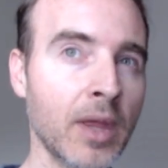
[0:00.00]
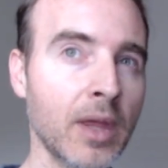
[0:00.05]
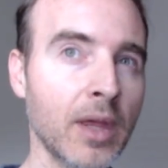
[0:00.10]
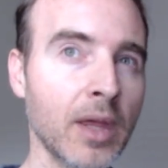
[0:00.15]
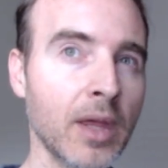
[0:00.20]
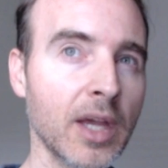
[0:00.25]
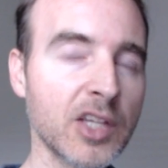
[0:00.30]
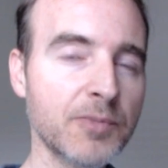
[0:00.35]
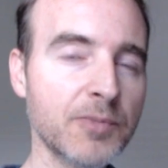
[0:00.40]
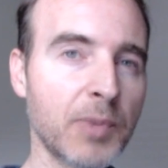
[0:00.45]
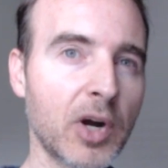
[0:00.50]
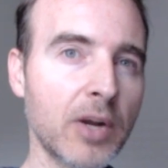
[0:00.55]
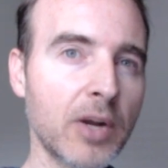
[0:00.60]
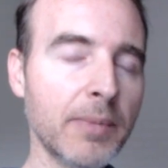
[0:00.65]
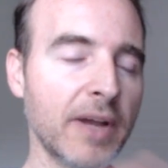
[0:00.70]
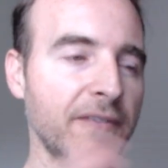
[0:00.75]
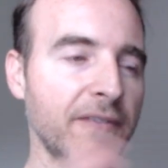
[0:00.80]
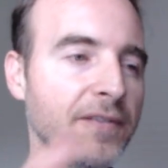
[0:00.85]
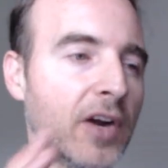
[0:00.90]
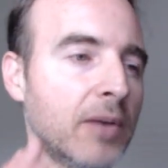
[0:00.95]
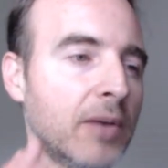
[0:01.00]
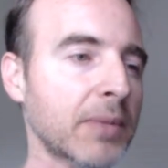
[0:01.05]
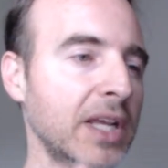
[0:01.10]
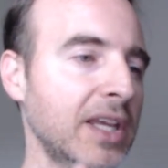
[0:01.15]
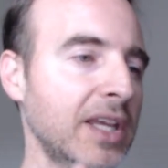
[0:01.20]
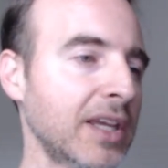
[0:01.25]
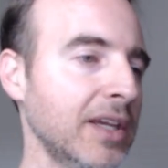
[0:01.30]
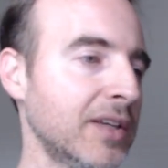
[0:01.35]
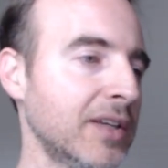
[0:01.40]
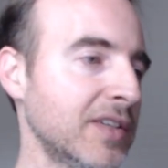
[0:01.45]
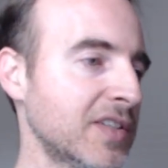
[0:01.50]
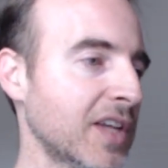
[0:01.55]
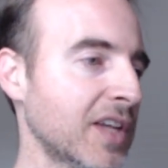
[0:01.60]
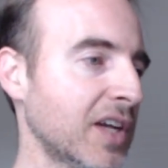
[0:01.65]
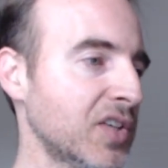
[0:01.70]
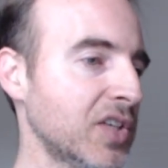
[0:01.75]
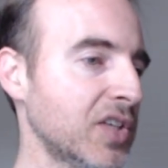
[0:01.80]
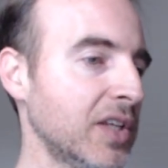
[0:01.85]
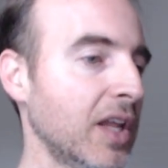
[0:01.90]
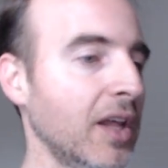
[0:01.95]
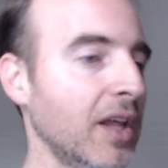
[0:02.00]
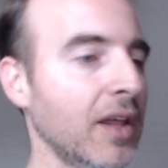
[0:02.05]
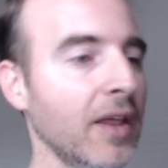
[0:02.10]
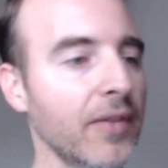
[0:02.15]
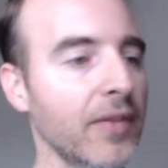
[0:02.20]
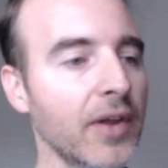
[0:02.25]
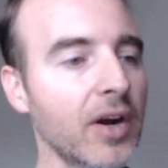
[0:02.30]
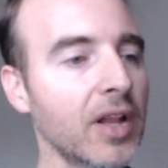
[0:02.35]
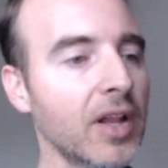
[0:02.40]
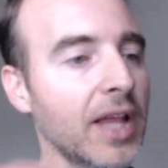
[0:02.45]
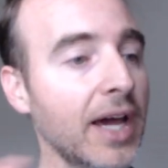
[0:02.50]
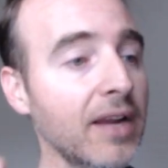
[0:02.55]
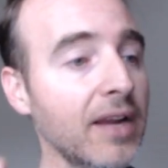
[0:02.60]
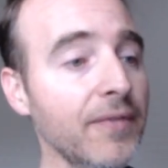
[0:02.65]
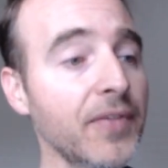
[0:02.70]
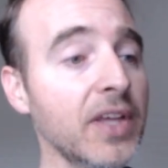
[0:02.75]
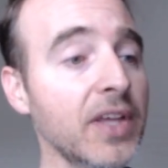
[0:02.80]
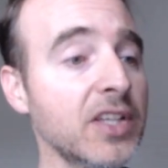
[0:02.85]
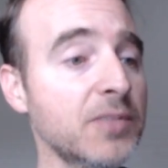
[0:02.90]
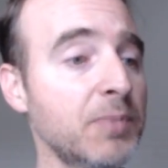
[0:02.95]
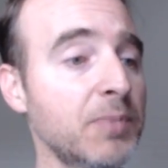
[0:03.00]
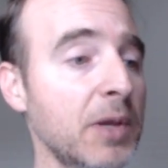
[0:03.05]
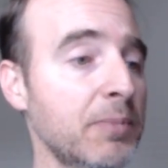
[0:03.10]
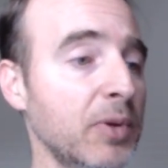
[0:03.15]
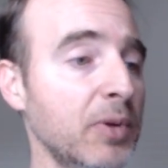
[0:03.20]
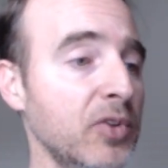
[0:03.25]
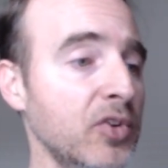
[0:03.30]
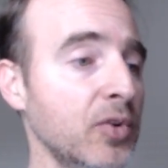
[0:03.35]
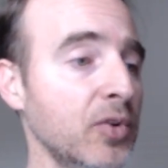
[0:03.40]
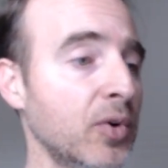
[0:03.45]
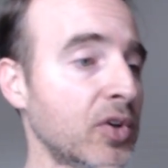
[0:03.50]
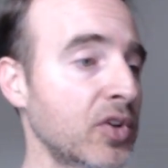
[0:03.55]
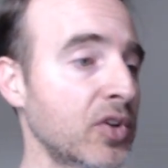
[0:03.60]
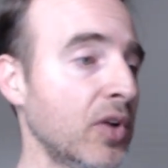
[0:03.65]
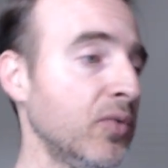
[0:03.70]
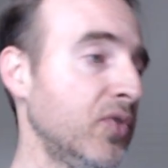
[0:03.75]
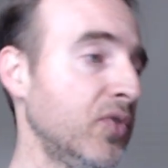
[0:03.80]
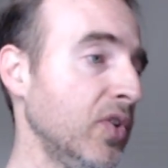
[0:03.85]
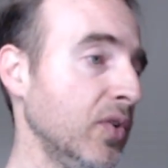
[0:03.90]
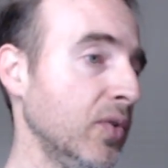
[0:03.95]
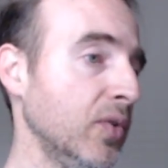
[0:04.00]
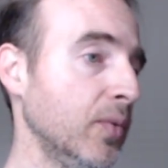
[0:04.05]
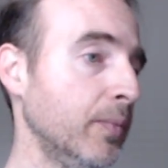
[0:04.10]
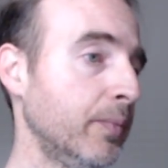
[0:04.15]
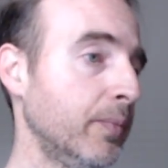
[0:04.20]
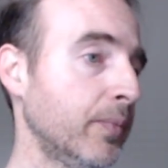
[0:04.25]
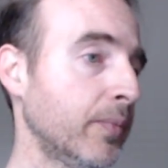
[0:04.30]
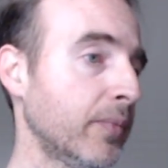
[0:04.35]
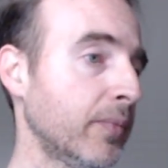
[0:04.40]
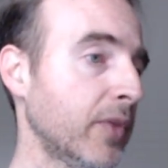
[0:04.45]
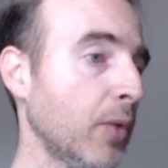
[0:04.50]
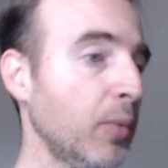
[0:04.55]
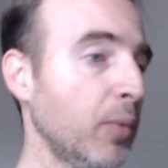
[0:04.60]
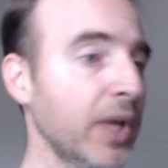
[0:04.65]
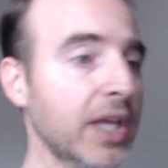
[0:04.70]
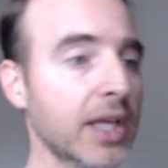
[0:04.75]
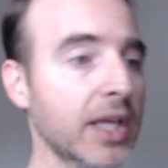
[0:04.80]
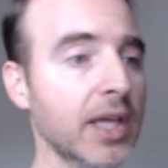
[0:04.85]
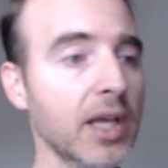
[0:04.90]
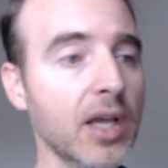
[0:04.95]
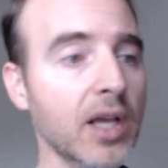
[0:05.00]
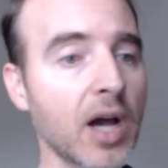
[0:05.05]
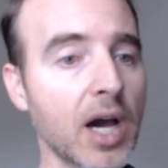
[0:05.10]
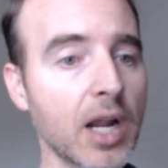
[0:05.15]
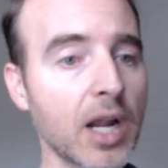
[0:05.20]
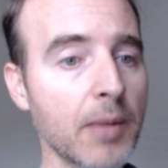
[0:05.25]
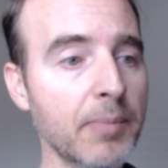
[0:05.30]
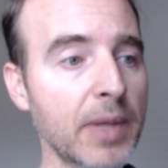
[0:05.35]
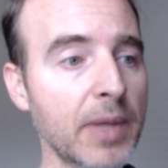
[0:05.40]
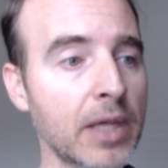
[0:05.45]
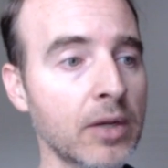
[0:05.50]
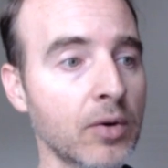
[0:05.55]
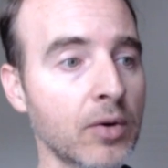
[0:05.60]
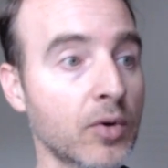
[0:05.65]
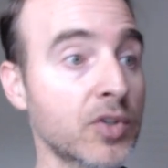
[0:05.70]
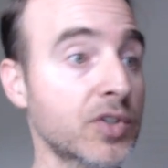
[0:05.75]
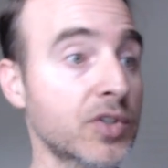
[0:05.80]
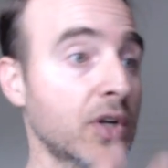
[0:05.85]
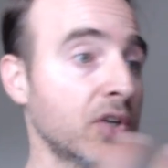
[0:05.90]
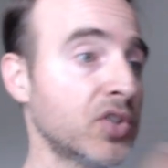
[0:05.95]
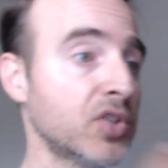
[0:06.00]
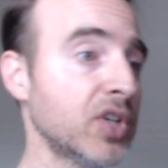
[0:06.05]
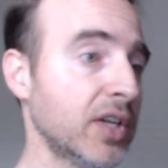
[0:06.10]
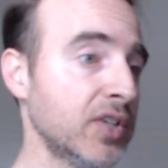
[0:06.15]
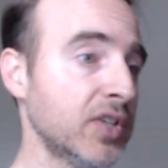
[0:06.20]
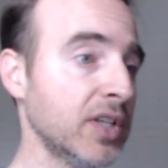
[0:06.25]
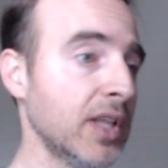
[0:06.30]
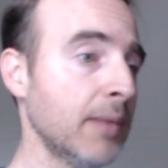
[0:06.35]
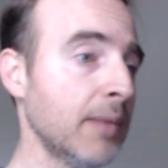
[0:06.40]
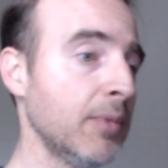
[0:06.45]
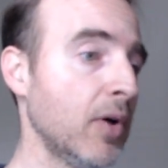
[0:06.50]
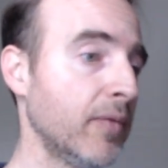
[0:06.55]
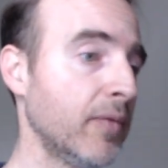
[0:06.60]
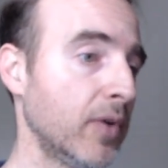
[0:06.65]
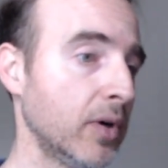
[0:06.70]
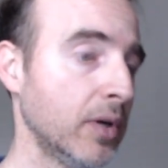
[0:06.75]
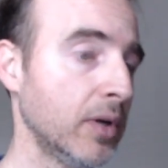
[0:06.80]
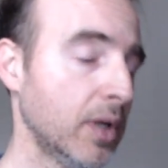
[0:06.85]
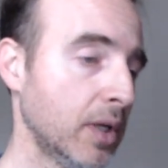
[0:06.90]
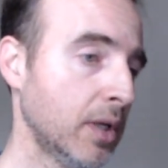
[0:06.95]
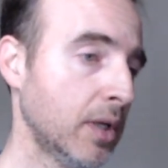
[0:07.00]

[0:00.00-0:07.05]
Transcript: as part of my pharmakia discussion, there are a lot of things people do or don't do that we could get caught up in or start judging them over.